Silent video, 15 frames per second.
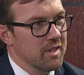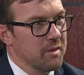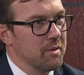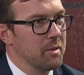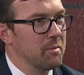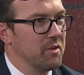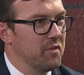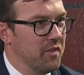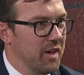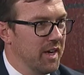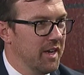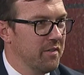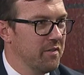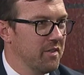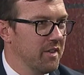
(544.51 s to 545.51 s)
I'm number
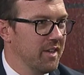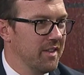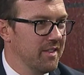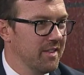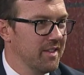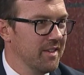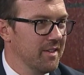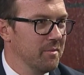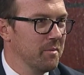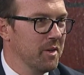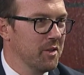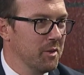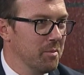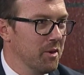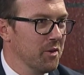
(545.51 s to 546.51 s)
five in
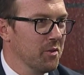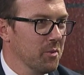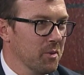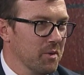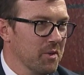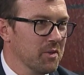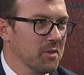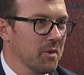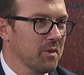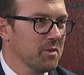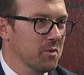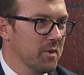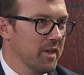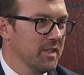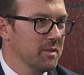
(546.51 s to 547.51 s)
the birth order. So I was
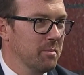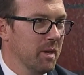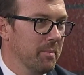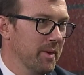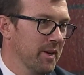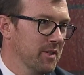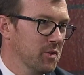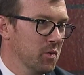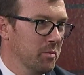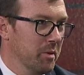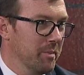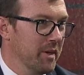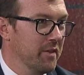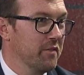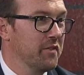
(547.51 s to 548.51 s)
raised by parents who will be
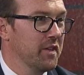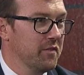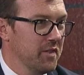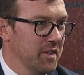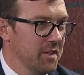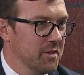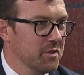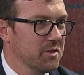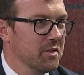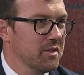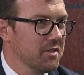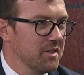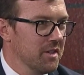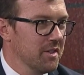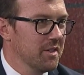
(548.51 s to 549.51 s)
married 50 years
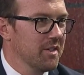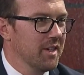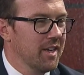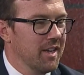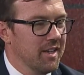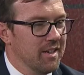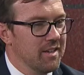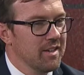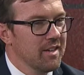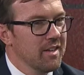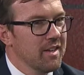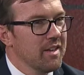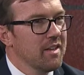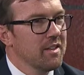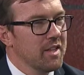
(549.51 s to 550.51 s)
this year, and
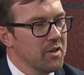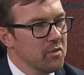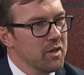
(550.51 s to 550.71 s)
they